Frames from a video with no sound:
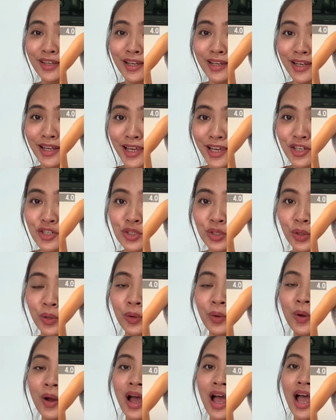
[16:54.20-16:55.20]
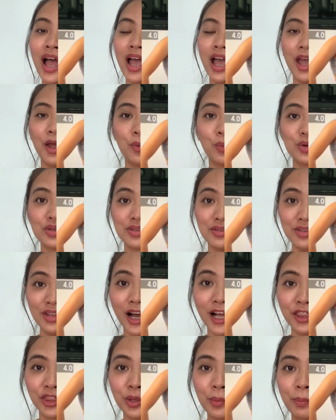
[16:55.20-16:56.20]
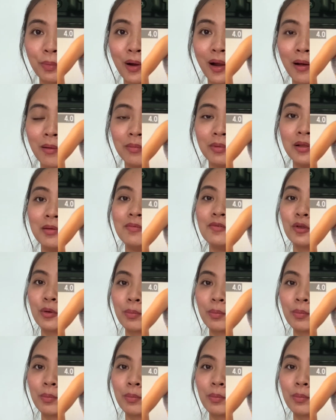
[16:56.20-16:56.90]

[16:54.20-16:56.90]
an issue. It was not the problem. The